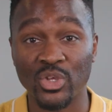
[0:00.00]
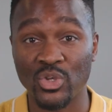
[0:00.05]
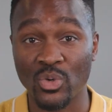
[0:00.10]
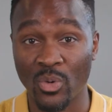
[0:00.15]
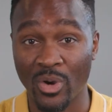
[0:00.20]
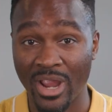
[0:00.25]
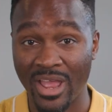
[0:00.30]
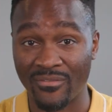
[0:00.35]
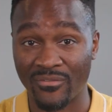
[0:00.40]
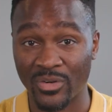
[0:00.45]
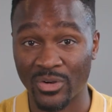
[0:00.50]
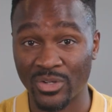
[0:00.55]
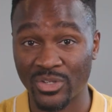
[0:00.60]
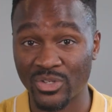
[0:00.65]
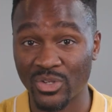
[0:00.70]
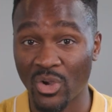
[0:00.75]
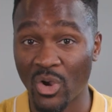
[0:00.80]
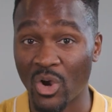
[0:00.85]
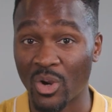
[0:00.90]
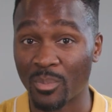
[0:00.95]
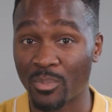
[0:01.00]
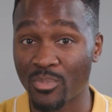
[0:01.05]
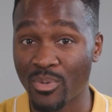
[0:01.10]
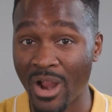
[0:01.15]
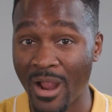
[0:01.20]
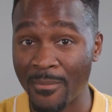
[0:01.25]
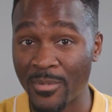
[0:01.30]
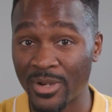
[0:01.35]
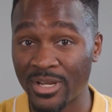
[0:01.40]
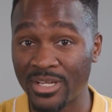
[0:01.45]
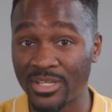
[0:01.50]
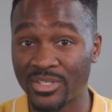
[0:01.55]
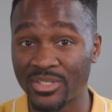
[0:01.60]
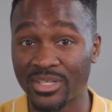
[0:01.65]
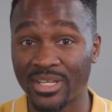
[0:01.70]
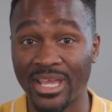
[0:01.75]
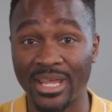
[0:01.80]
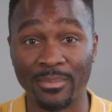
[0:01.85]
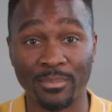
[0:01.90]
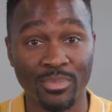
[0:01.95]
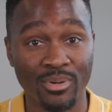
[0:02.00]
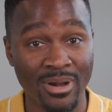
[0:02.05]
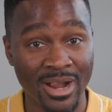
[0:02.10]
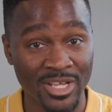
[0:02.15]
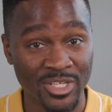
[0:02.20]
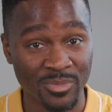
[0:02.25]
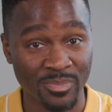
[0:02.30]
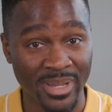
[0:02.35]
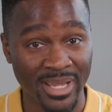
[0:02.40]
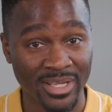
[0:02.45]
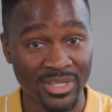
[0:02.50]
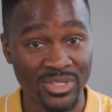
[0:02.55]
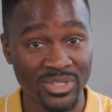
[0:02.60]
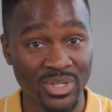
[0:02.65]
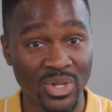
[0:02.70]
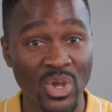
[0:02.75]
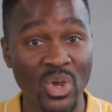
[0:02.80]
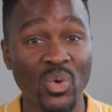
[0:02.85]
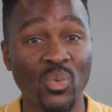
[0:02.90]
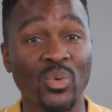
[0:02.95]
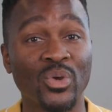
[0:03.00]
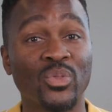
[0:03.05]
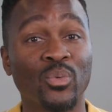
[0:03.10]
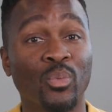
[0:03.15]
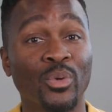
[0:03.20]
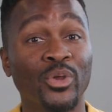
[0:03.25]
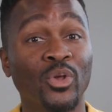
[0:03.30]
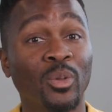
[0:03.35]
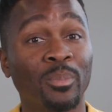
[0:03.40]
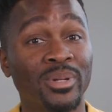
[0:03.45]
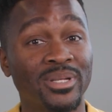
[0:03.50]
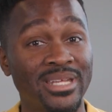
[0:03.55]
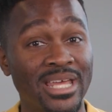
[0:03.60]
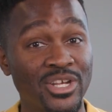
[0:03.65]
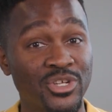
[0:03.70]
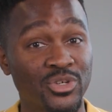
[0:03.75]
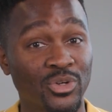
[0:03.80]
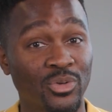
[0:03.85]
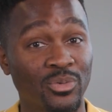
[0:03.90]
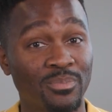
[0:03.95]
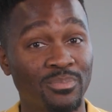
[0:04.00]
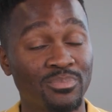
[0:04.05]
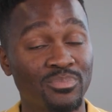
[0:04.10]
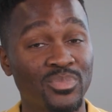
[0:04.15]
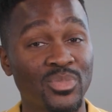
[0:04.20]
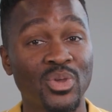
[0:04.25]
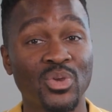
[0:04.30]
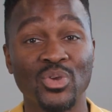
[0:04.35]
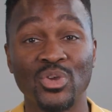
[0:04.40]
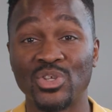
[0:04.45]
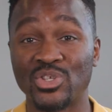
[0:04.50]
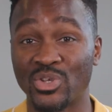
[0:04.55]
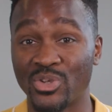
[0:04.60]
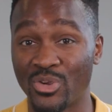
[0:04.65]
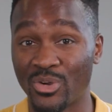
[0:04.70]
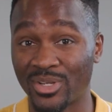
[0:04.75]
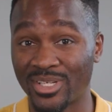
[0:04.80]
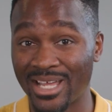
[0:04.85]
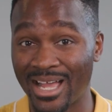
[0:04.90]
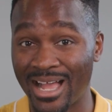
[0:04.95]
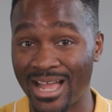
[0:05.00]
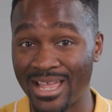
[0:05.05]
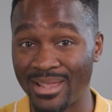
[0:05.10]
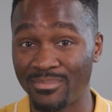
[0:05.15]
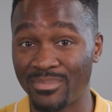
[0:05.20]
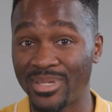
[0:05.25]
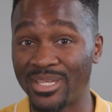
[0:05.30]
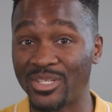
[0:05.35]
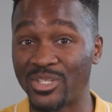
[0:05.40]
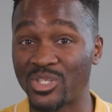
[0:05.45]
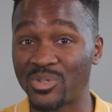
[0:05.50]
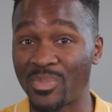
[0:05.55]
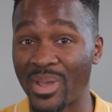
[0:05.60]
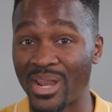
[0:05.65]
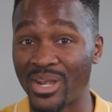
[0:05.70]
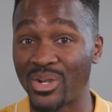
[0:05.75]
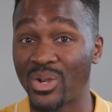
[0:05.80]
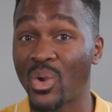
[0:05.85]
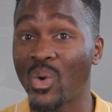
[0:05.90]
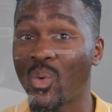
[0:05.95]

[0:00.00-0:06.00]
your efforts on properties and prospects with real potential, so your time is spent